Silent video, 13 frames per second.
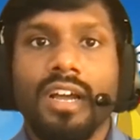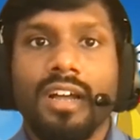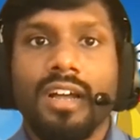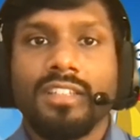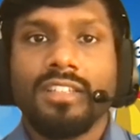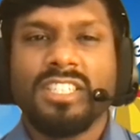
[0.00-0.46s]

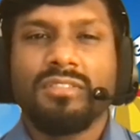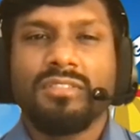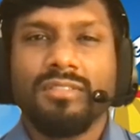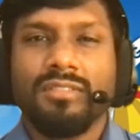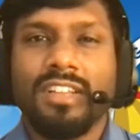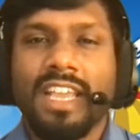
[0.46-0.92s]
uh, just
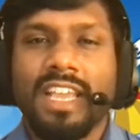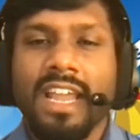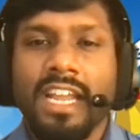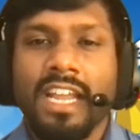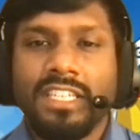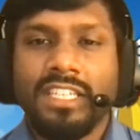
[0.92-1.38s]

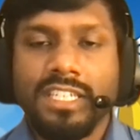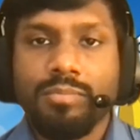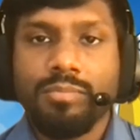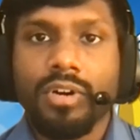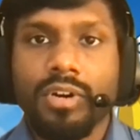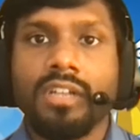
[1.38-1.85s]
get a
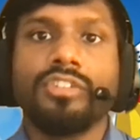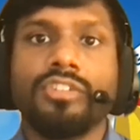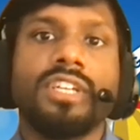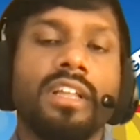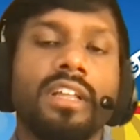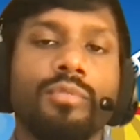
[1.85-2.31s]
deeper
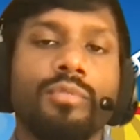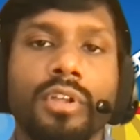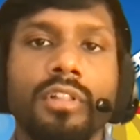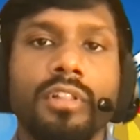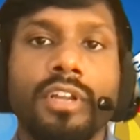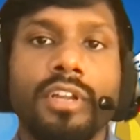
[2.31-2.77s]
understanding of
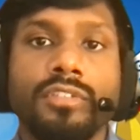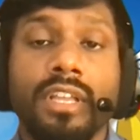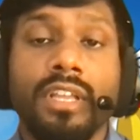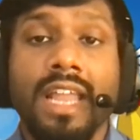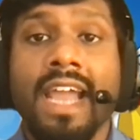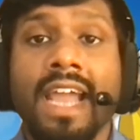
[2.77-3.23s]
what they're learning
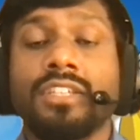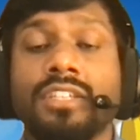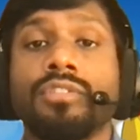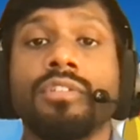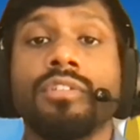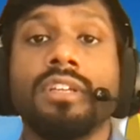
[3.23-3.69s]
so they can
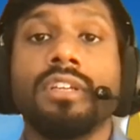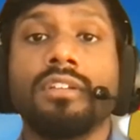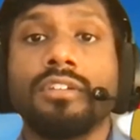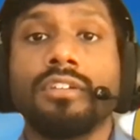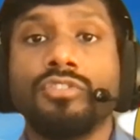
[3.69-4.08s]
actually